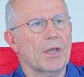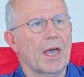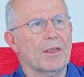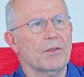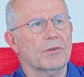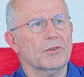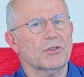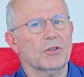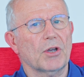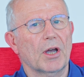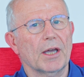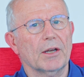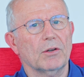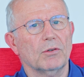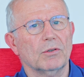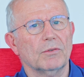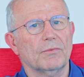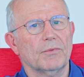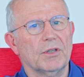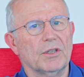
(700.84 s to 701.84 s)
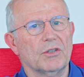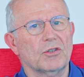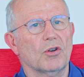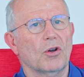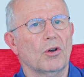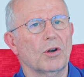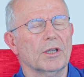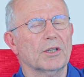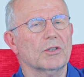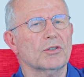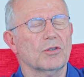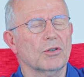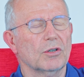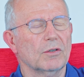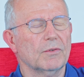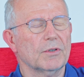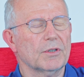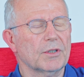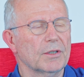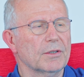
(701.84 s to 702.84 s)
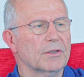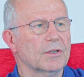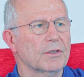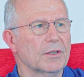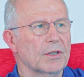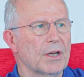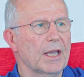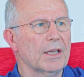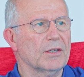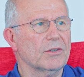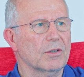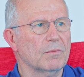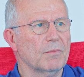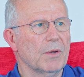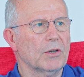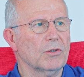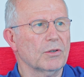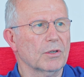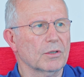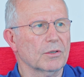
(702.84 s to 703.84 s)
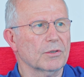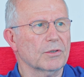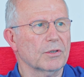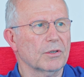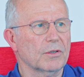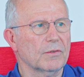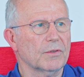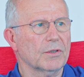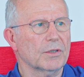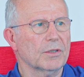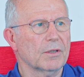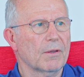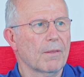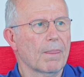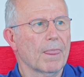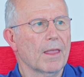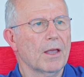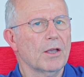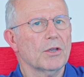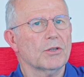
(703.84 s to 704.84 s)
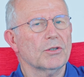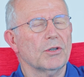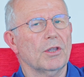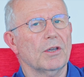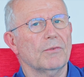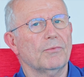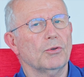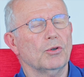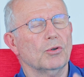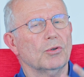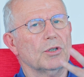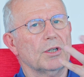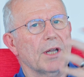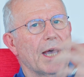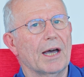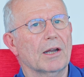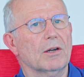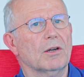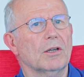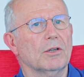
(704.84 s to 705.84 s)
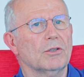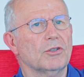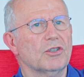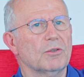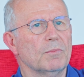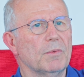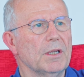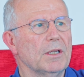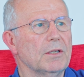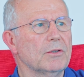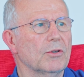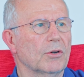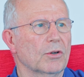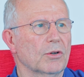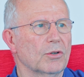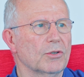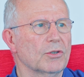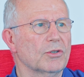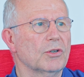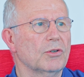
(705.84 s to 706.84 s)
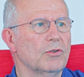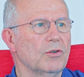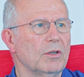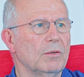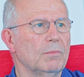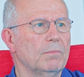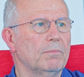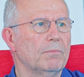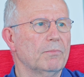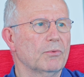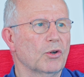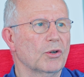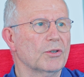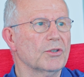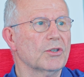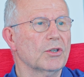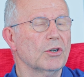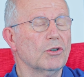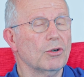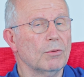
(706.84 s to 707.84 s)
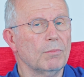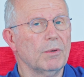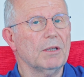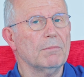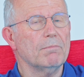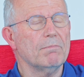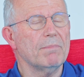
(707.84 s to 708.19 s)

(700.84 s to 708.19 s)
other side of the Starlink service is it's an asymmetrical service. So therefore, your download speeds are considerably